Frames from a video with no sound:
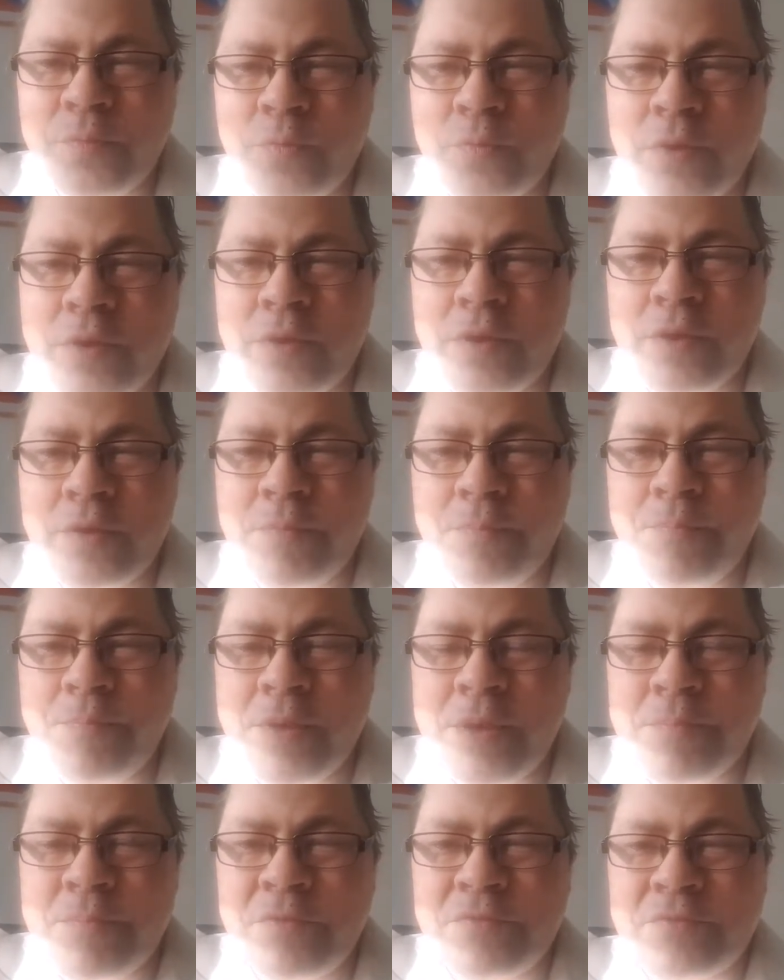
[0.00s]
where
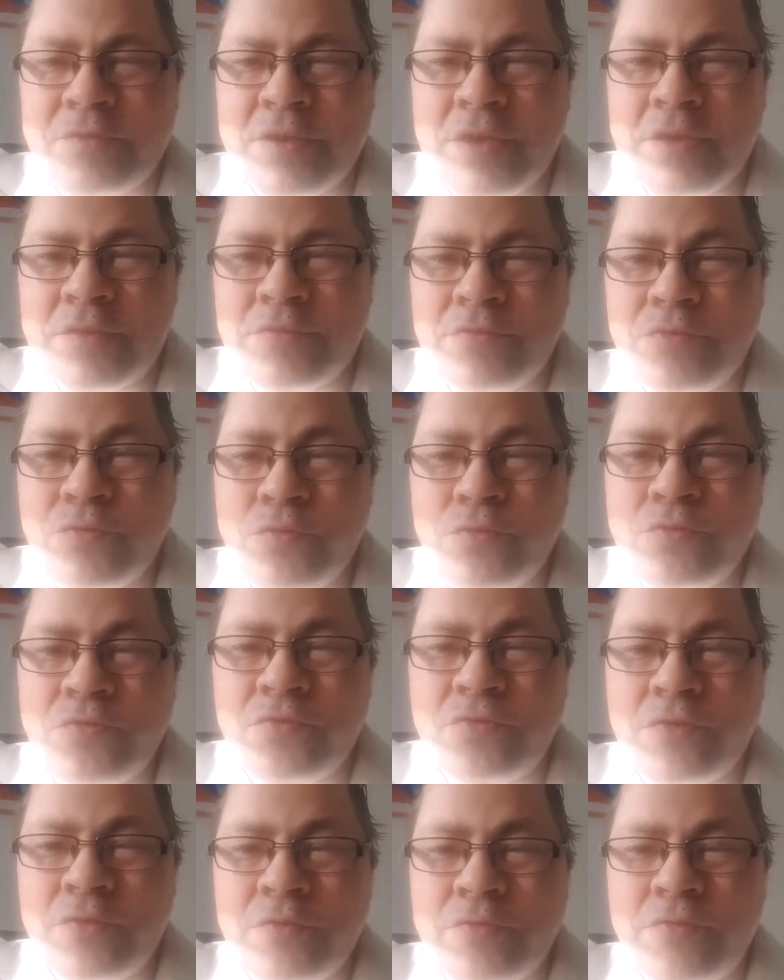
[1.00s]
members get
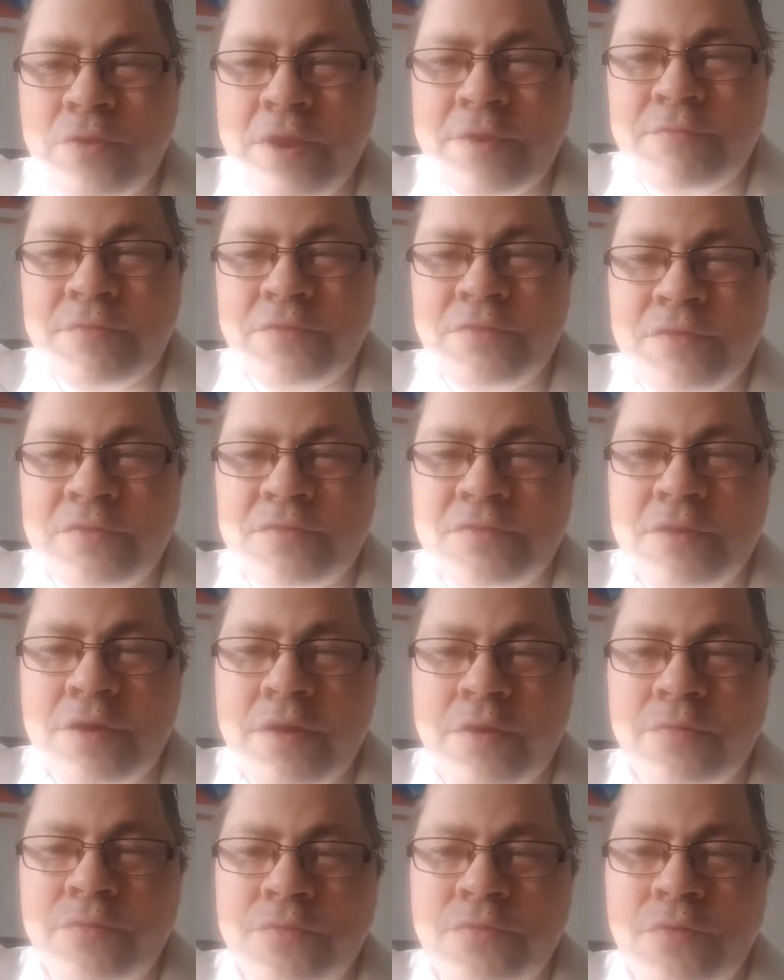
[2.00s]
huge travel
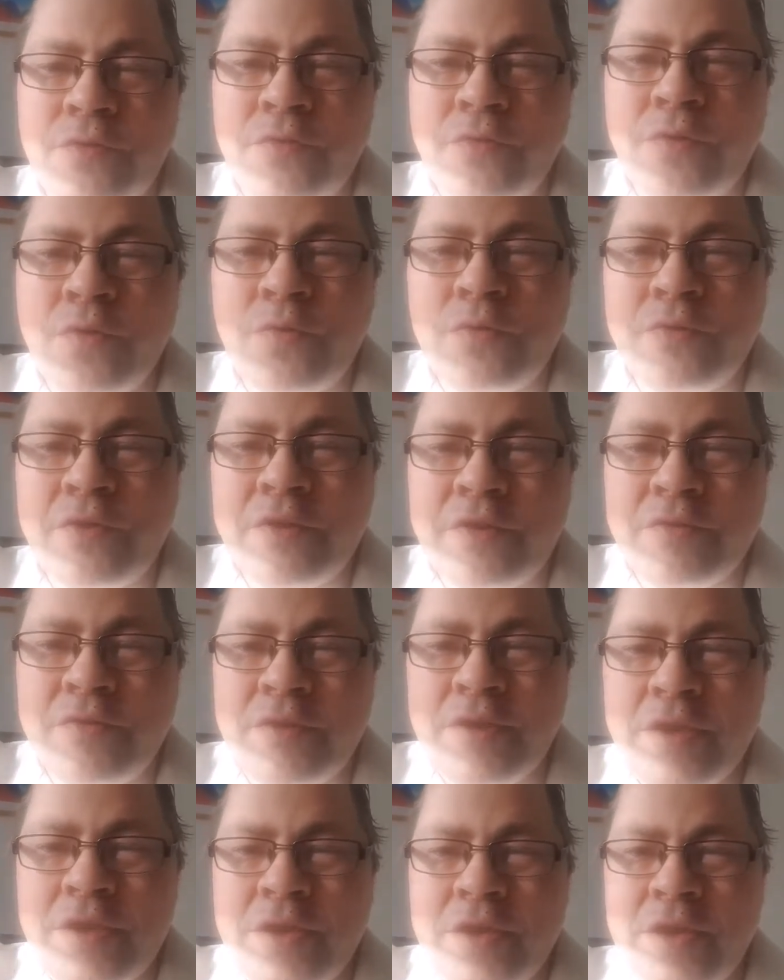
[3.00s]
discounts on all
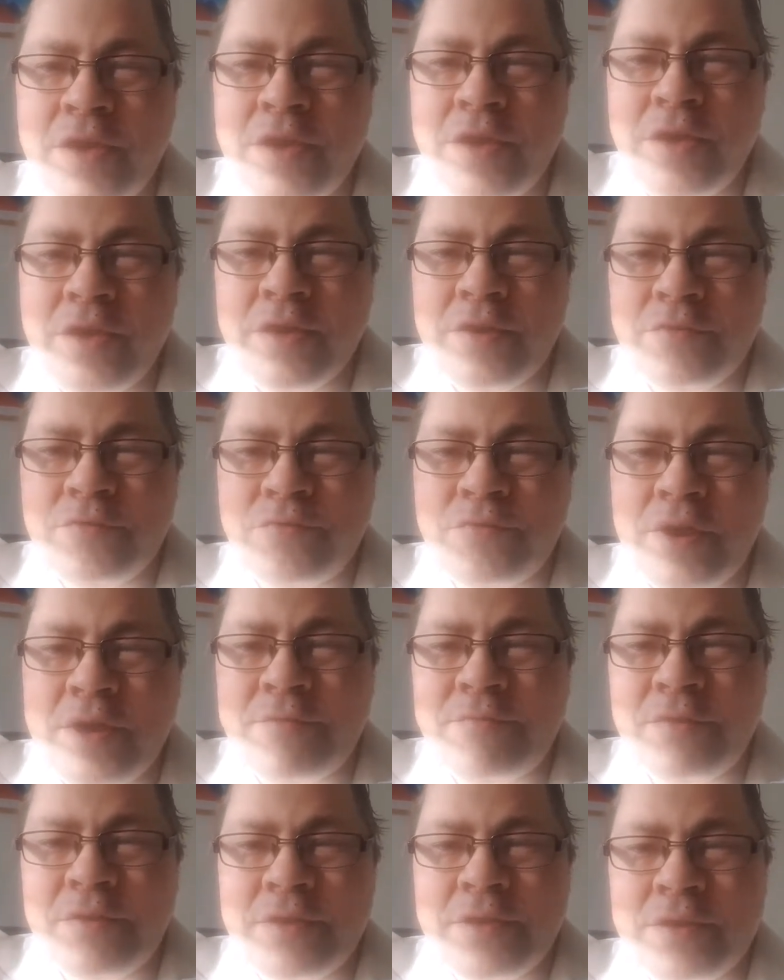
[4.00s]
their
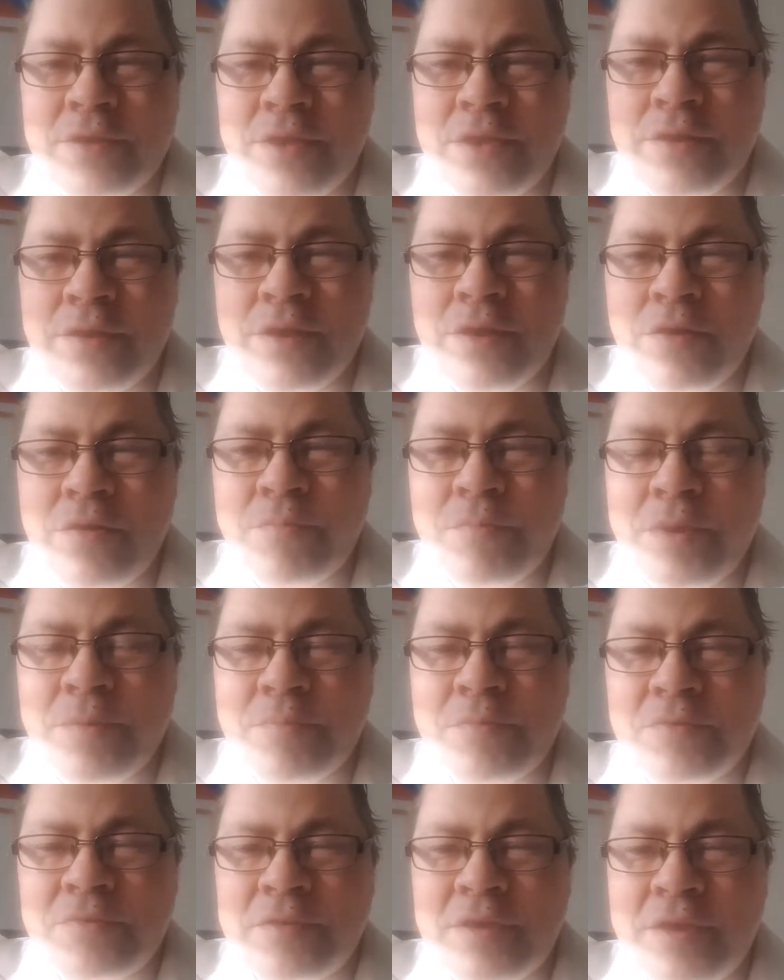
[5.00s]
traveling and our
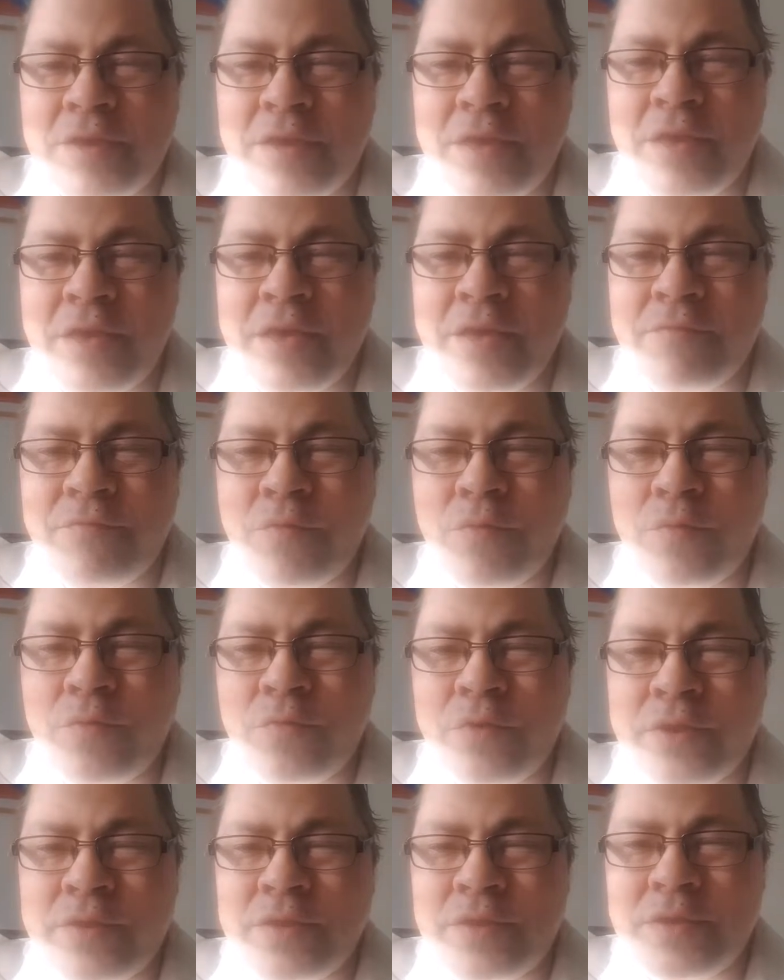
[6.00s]
members ha have
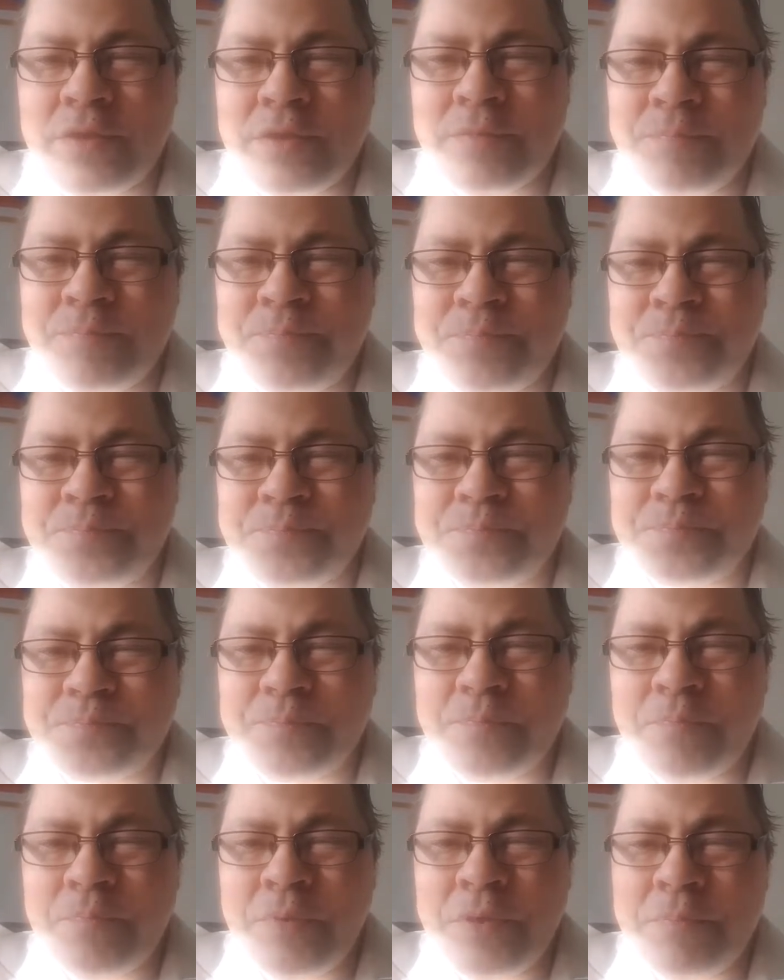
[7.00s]
already
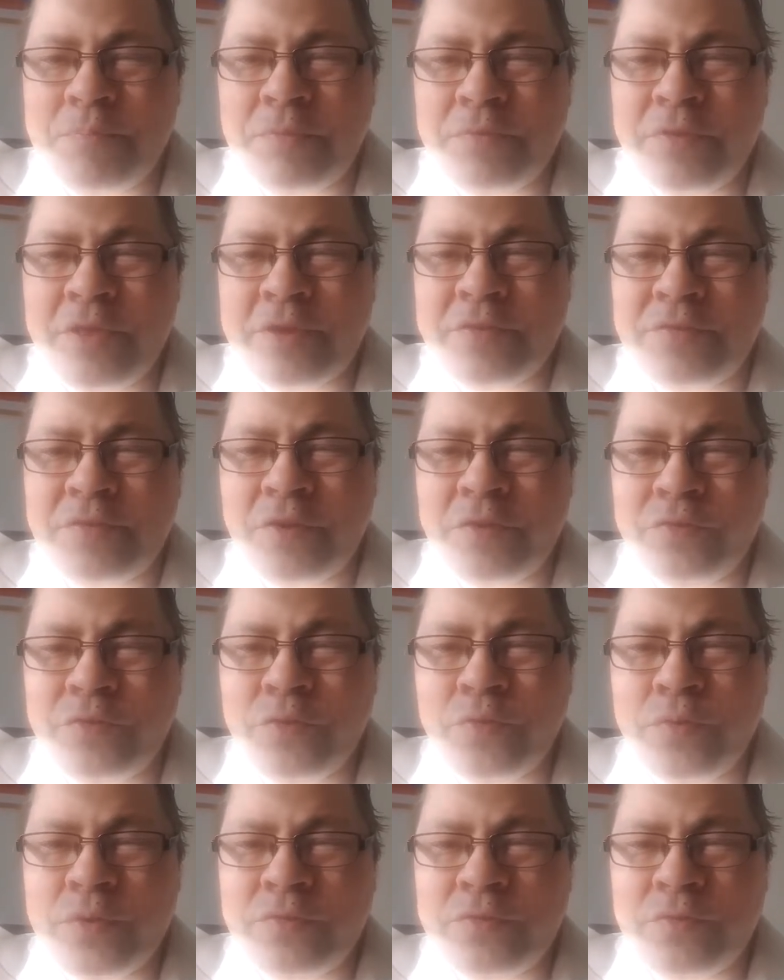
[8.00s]
people that are
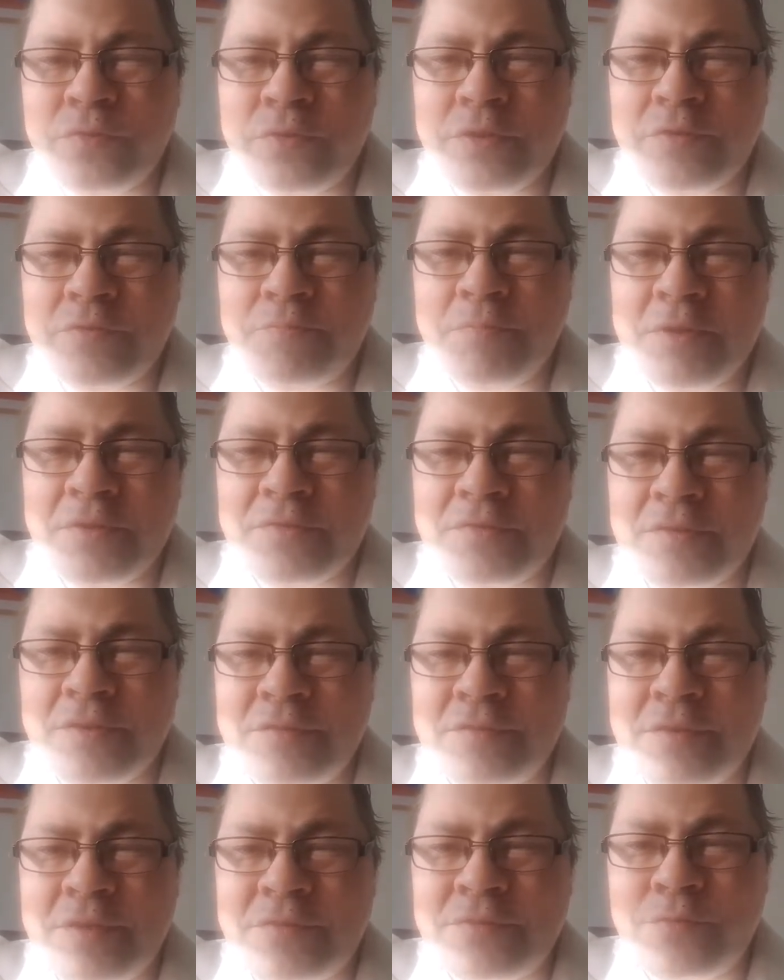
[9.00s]
new into this
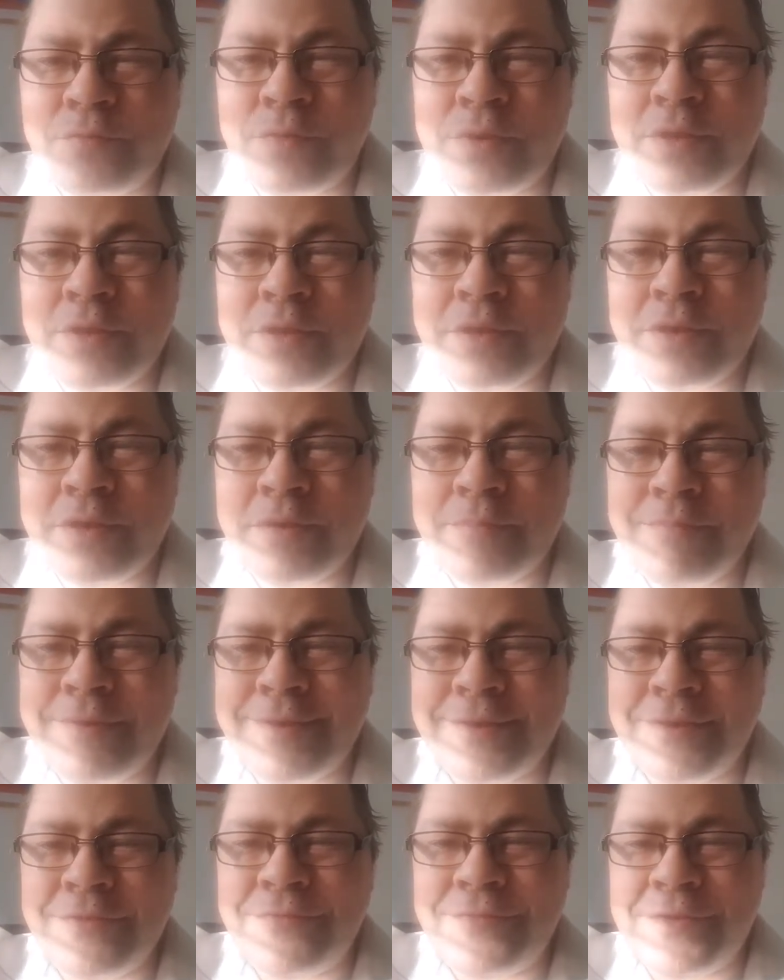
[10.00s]
business has really
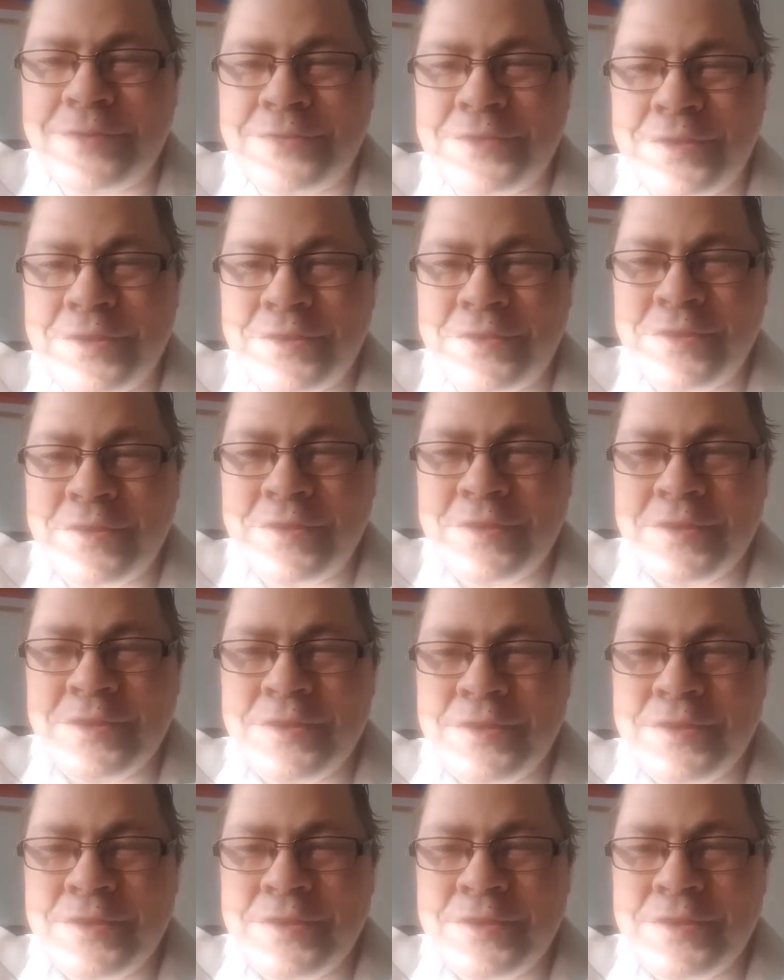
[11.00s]
benefited